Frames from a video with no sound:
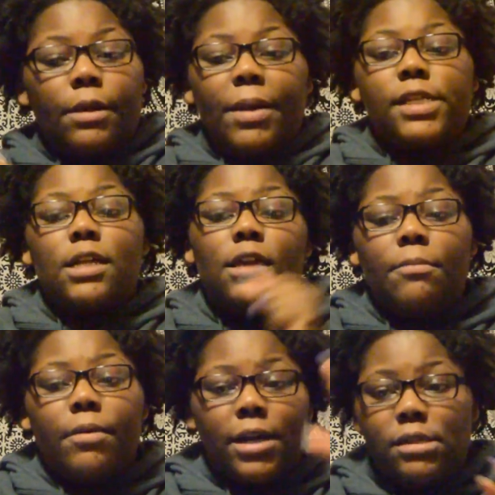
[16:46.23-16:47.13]

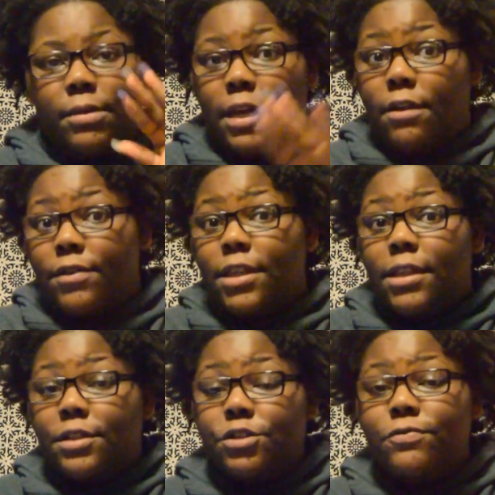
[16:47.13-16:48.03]
Basically, it brags about
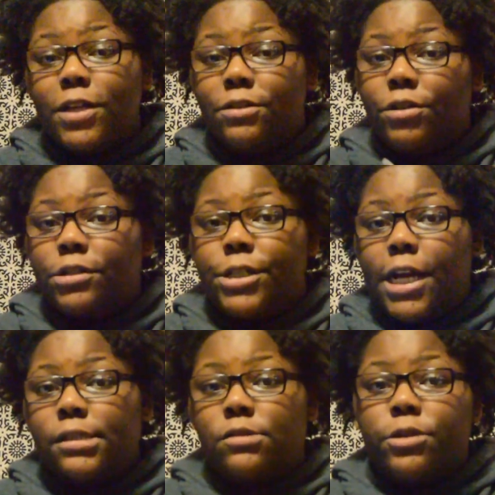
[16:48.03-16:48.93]
everything that you've done throughout your
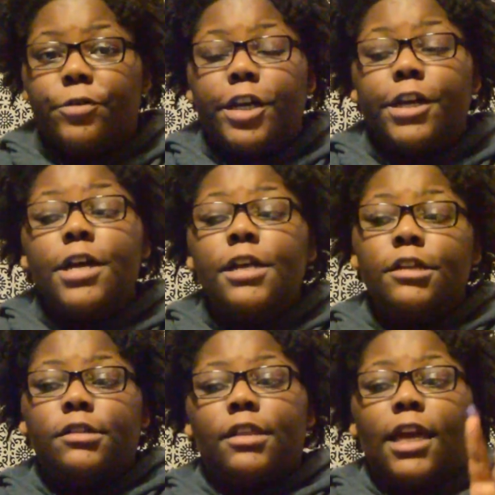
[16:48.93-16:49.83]
high school career,
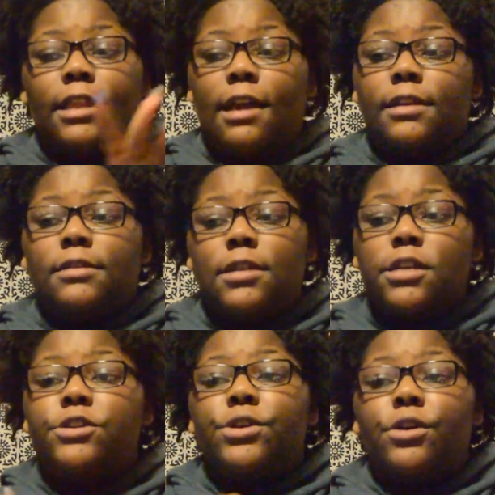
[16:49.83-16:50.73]
so that that
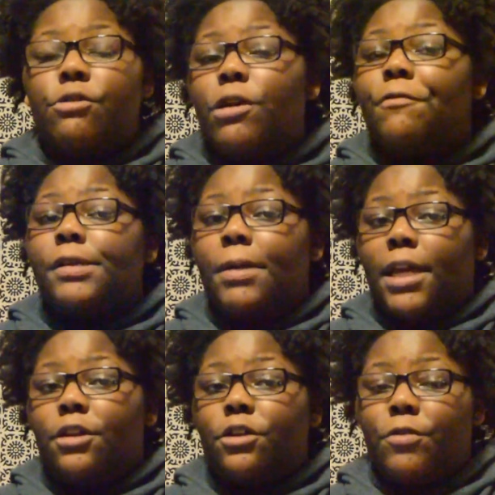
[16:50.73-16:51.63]
teacher or whoever's
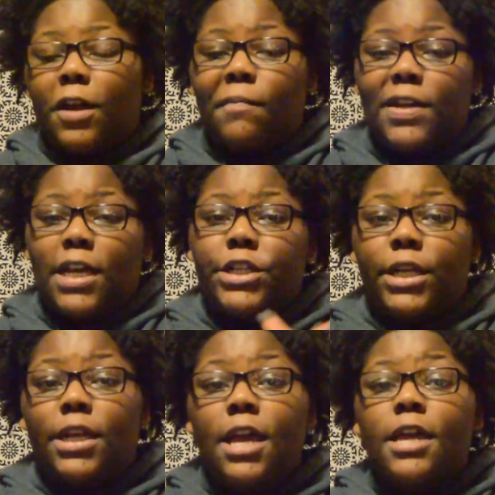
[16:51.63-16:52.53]
making your
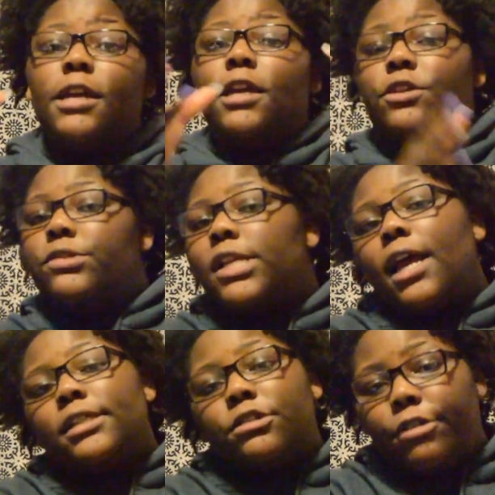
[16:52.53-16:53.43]
recommendation can use
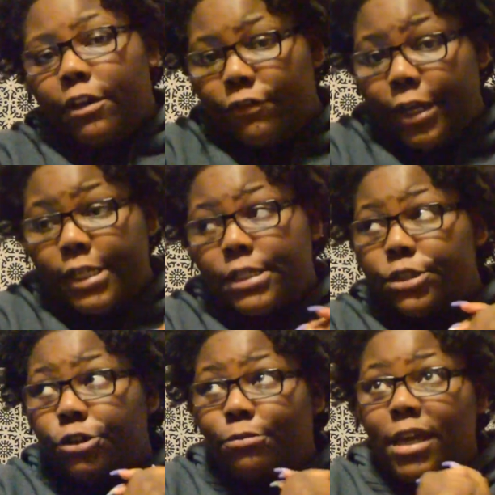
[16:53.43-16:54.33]
that as a reference
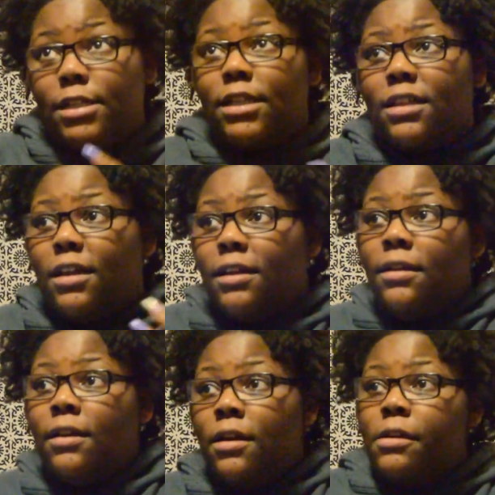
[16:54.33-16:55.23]
to basically
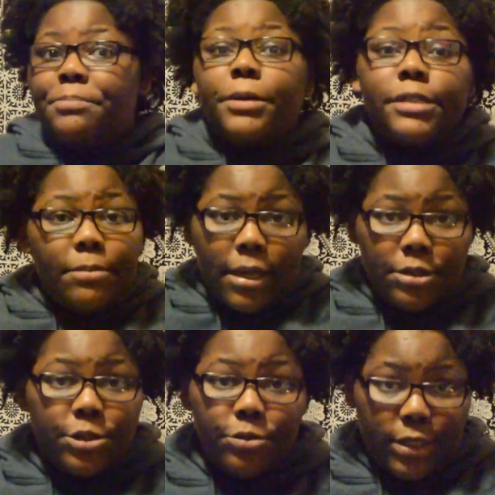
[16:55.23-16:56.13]
boast
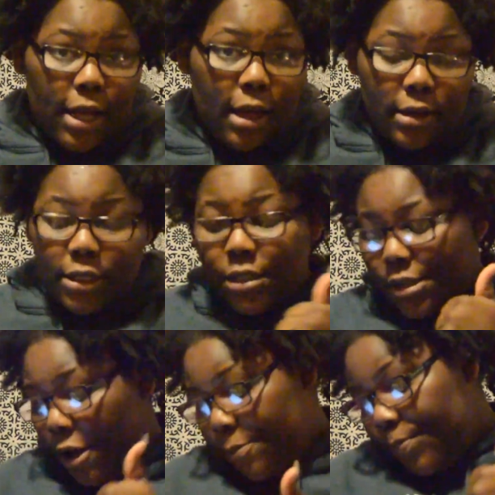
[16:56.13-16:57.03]
about you to a college.
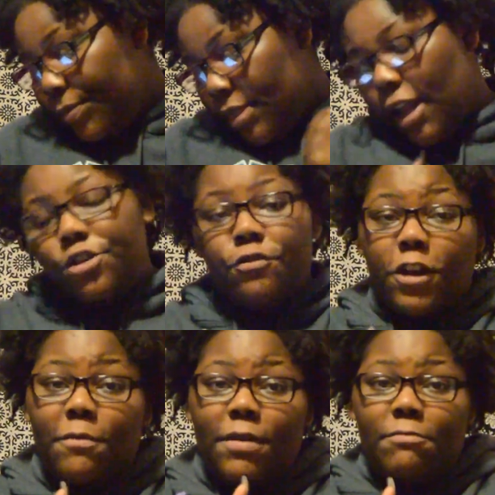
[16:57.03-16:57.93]
So I do
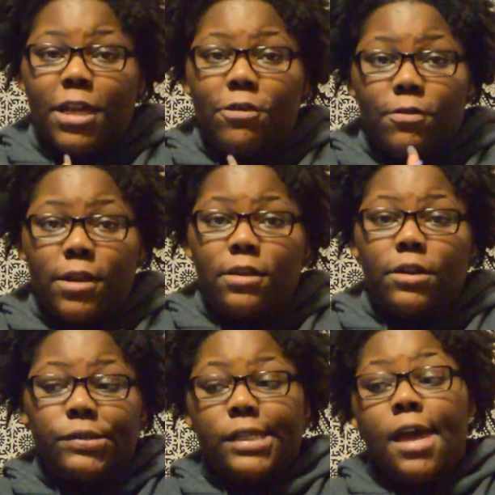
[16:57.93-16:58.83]
recommend making one of
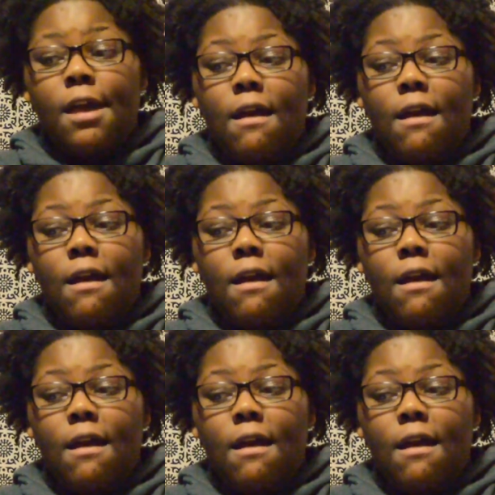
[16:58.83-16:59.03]
those.